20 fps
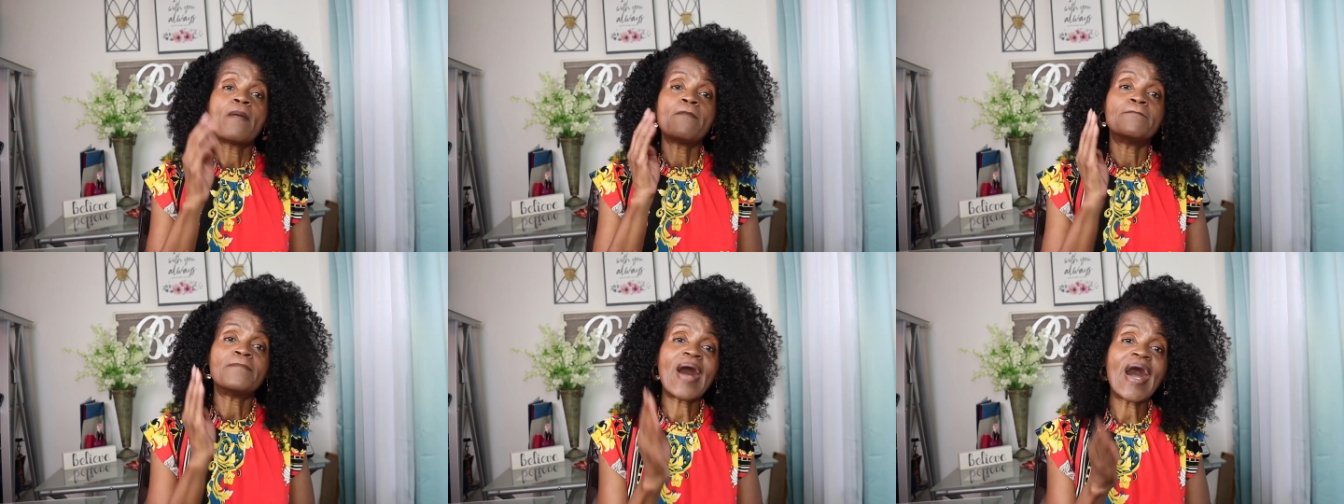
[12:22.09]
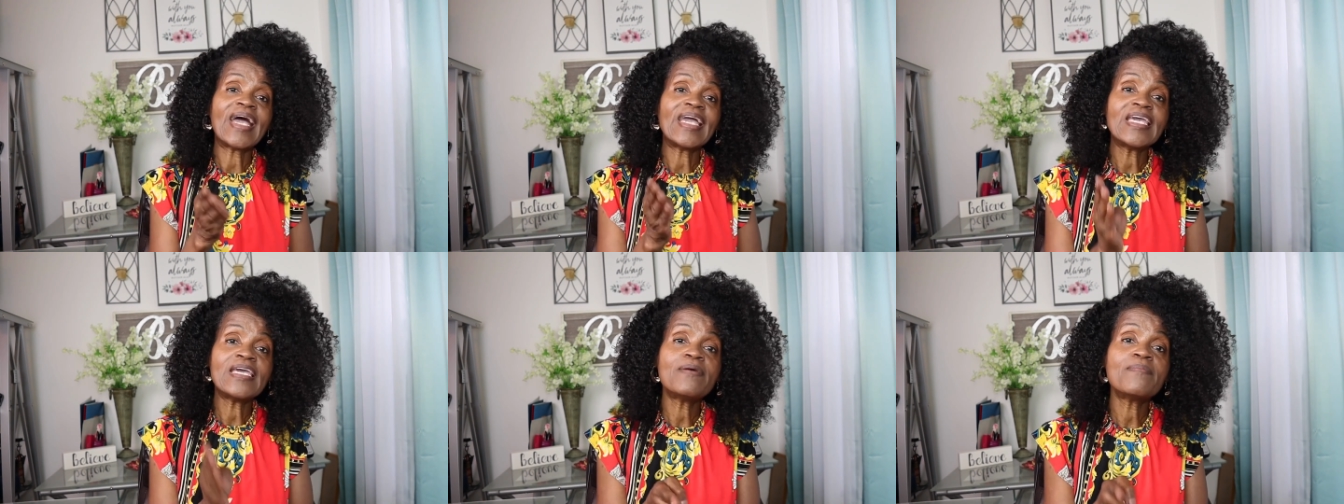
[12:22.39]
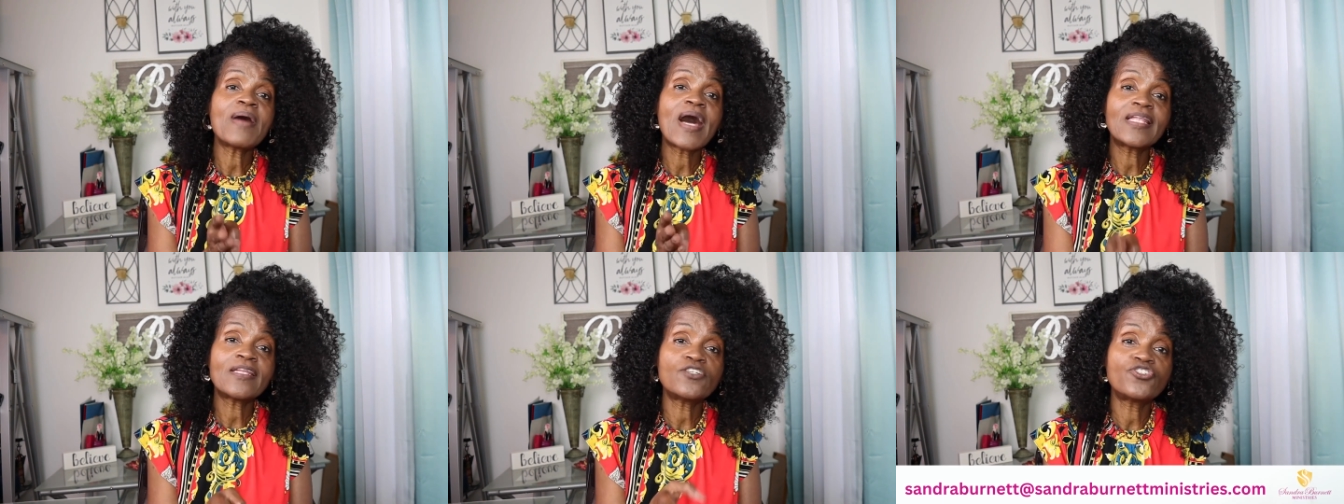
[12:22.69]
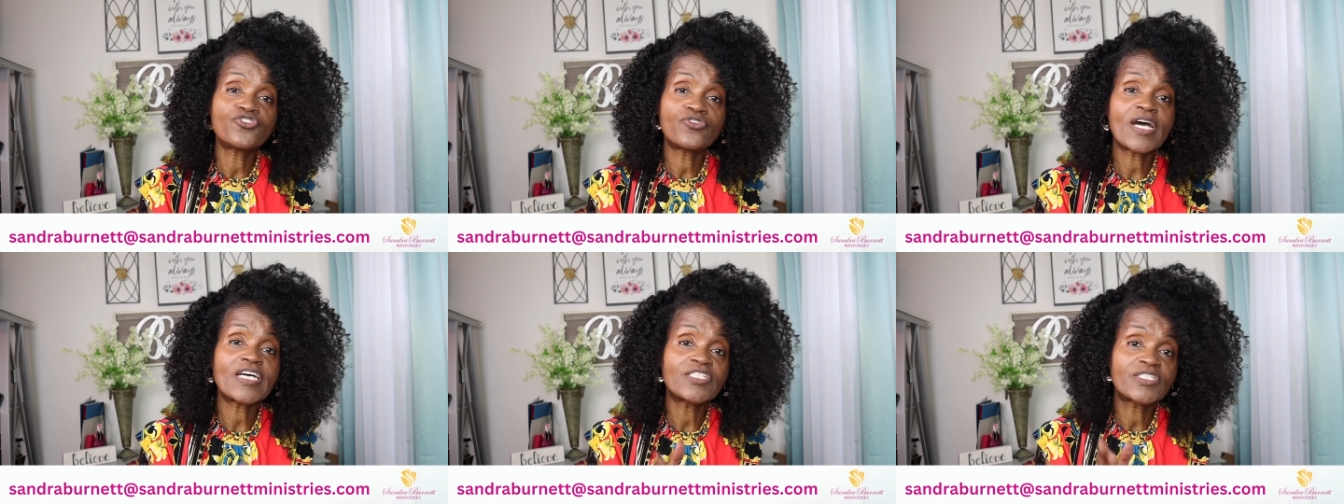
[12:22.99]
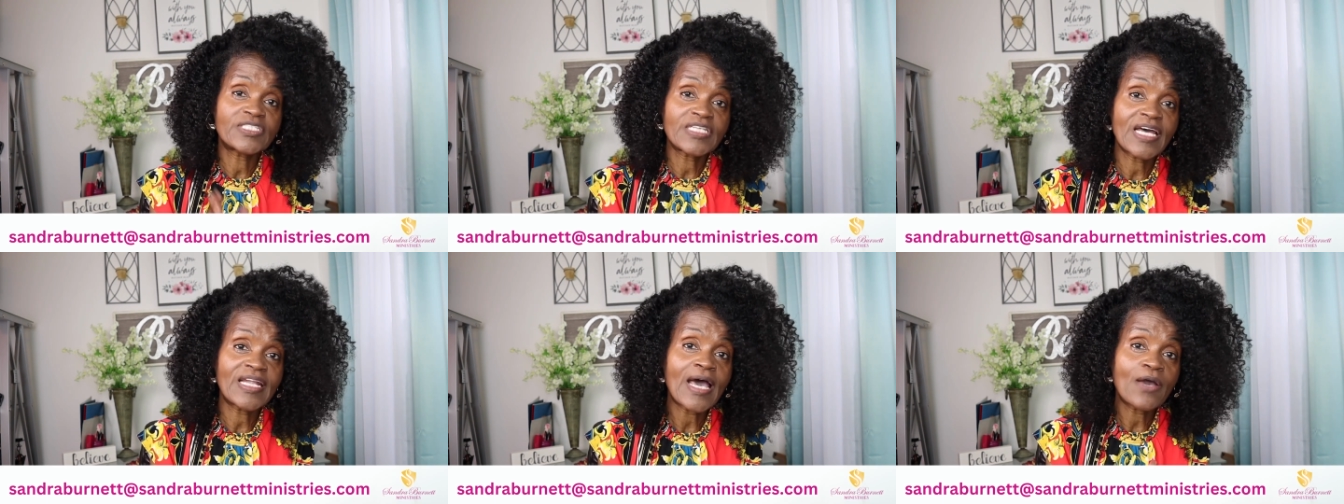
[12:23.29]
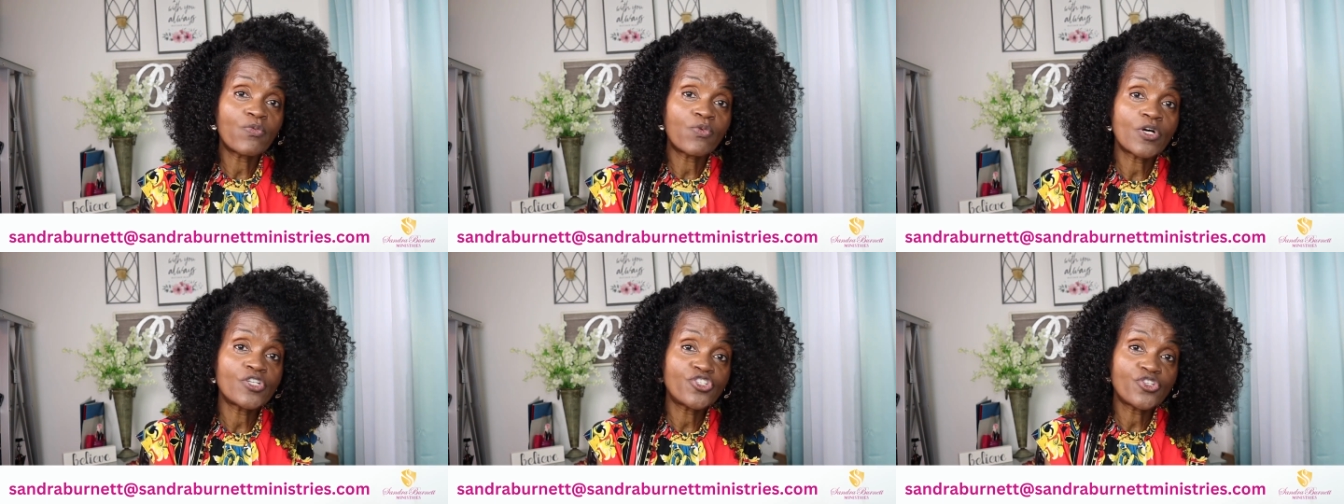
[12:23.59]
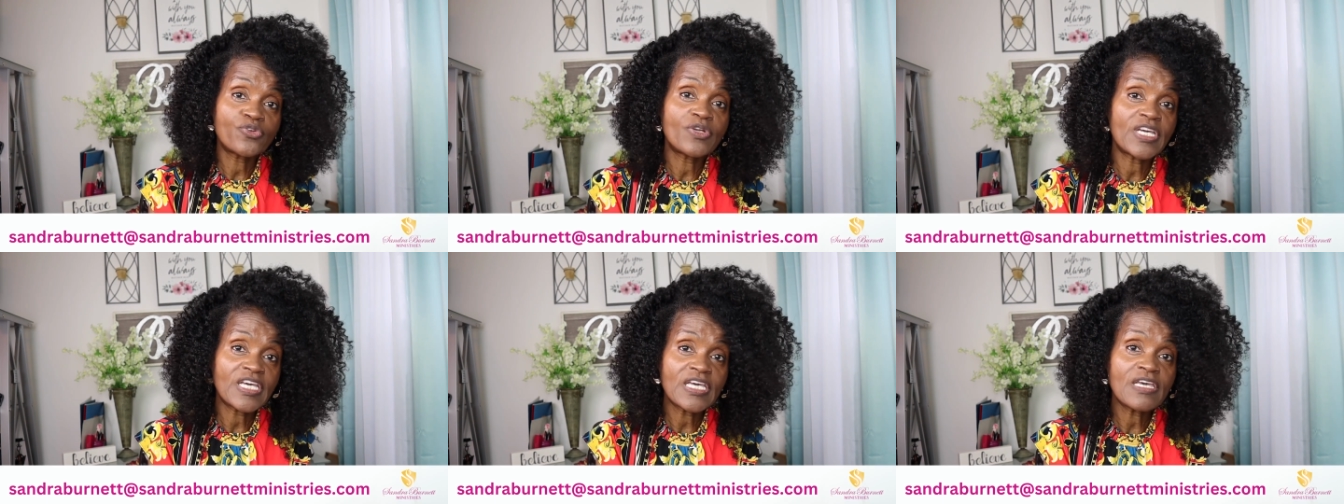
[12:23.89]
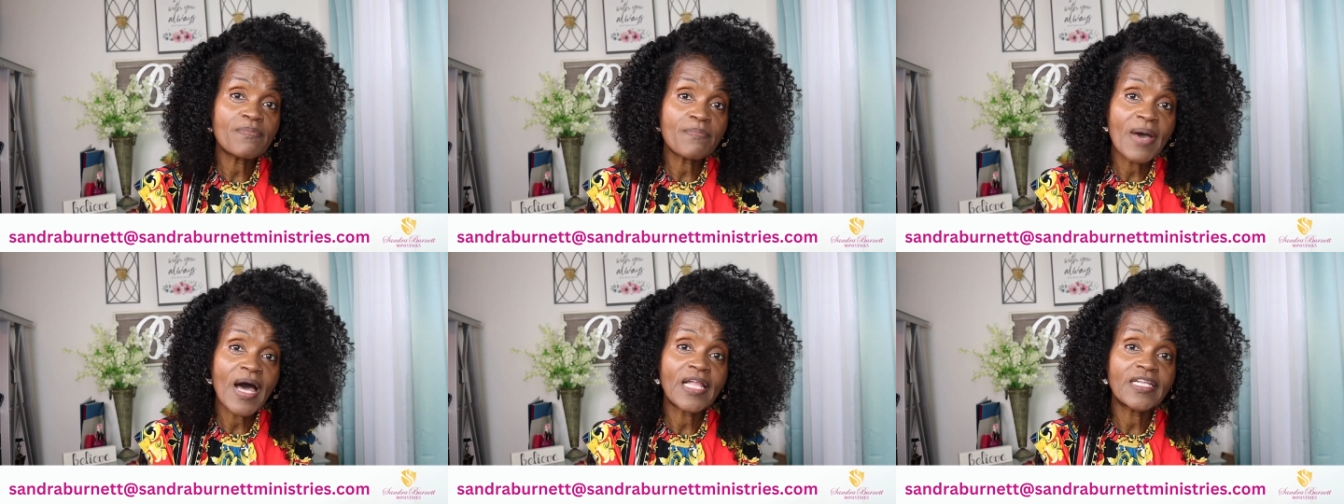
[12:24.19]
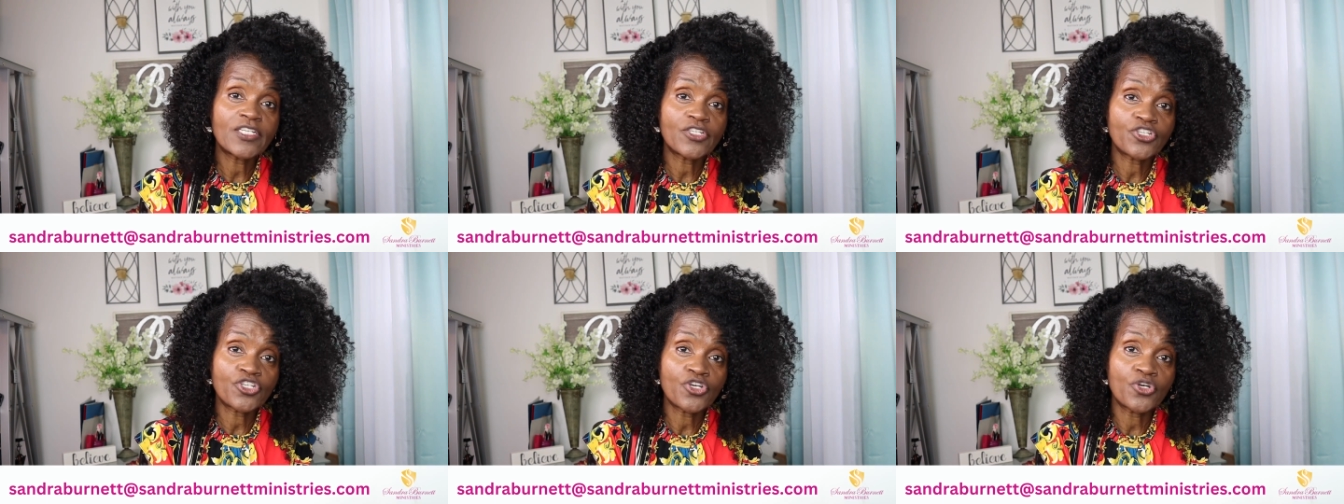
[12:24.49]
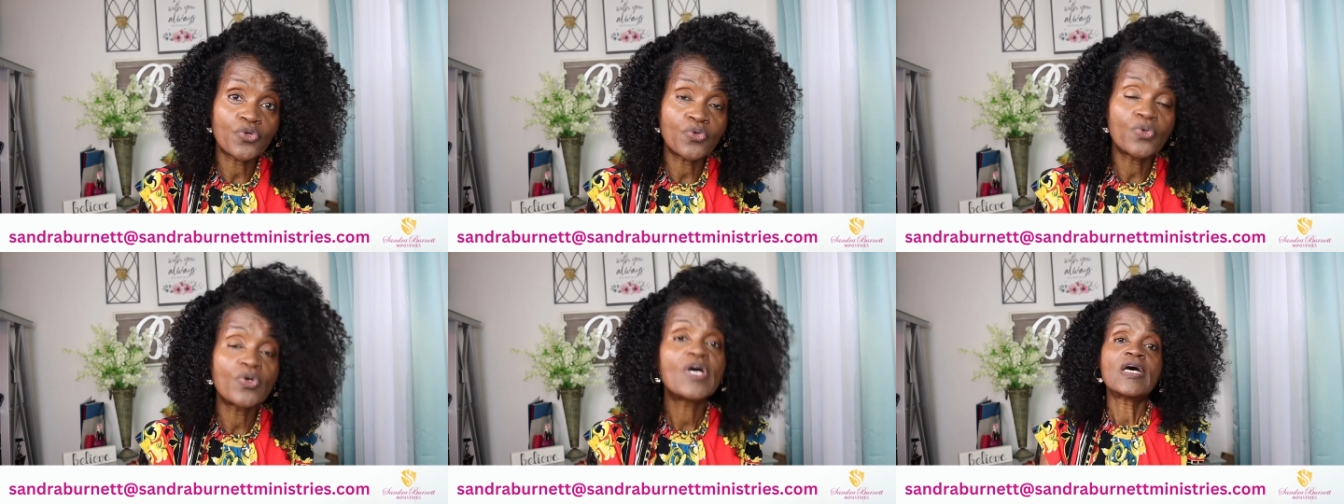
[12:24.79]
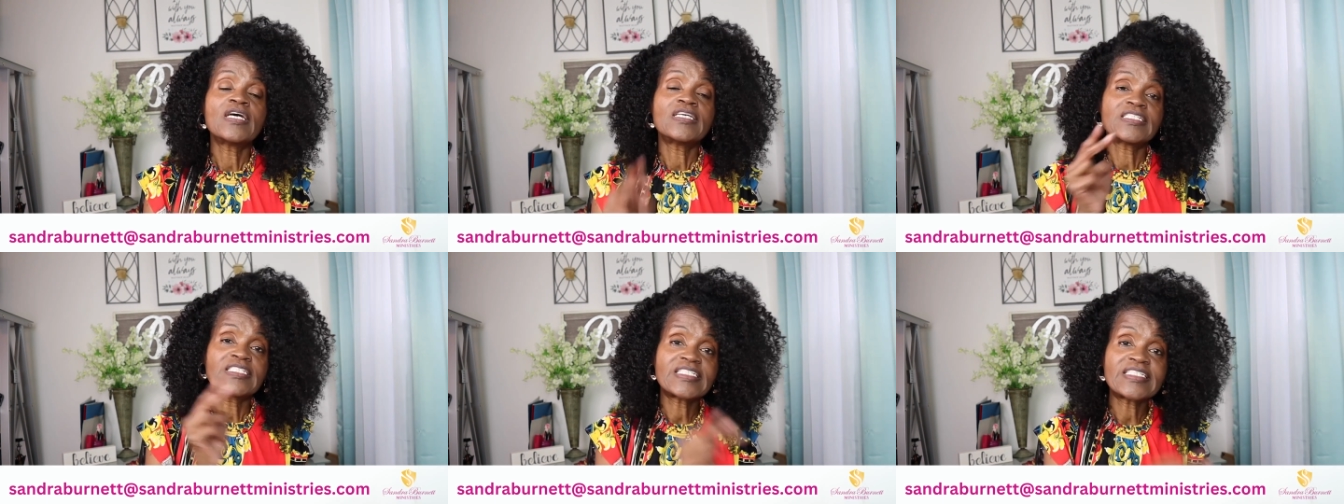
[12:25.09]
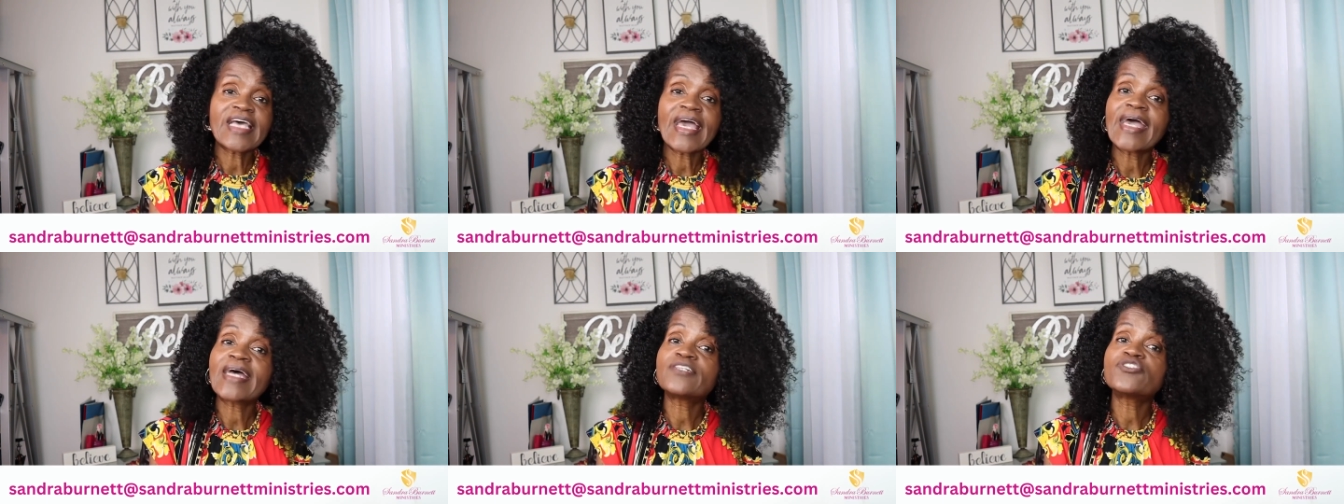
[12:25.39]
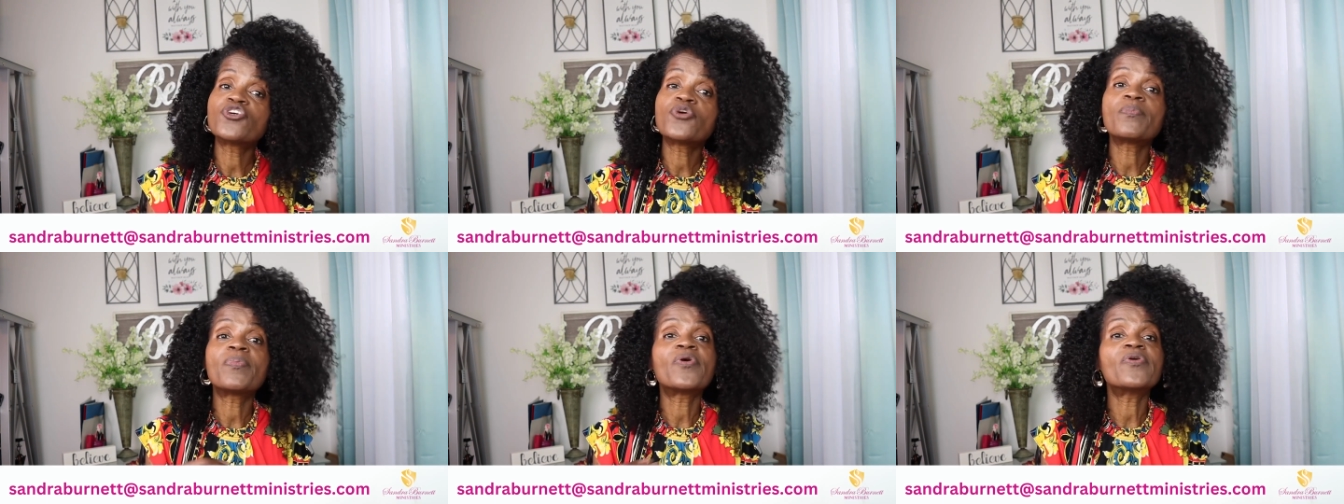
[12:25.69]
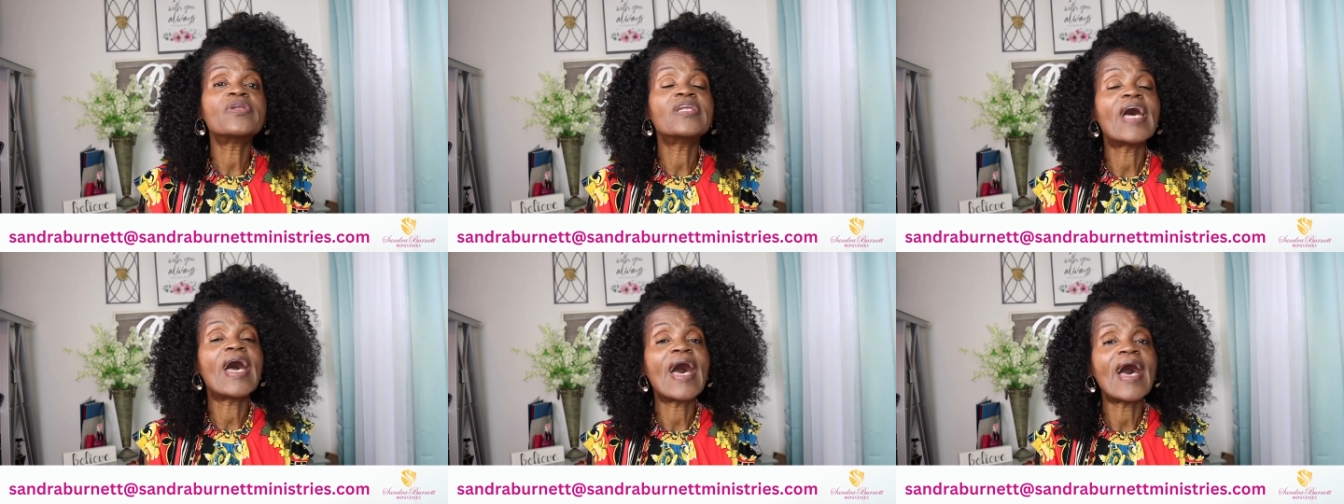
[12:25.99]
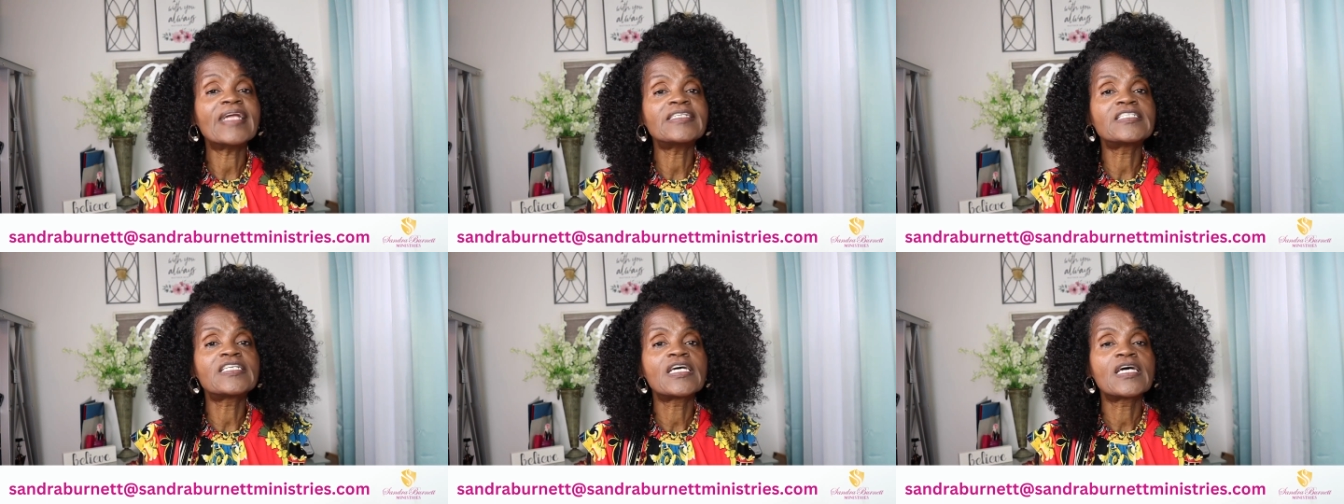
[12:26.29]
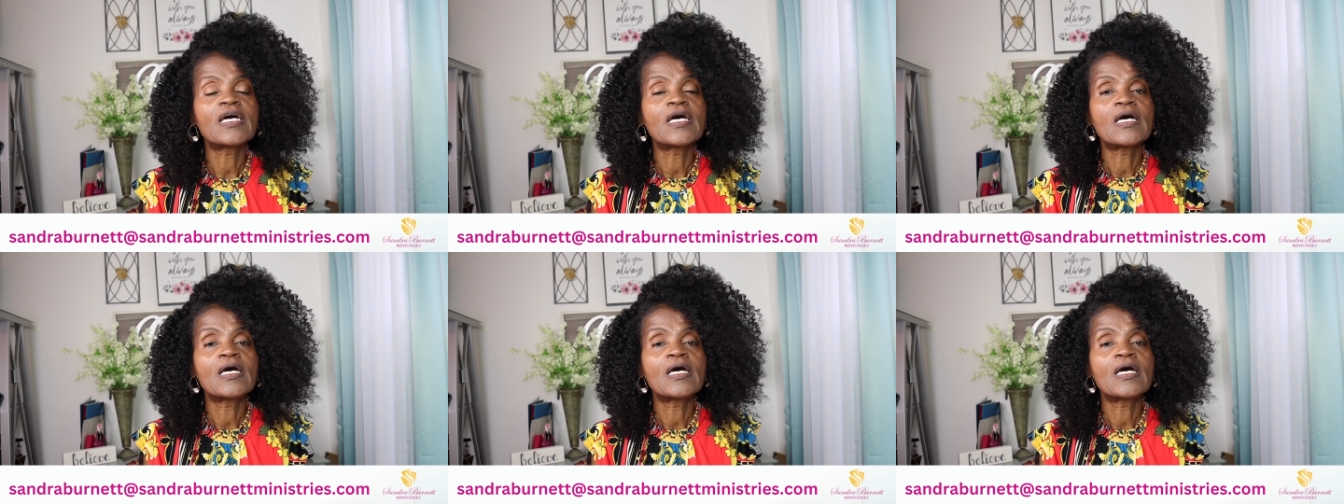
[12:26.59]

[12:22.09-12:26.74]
my email address that i want you to email it to sandra burnett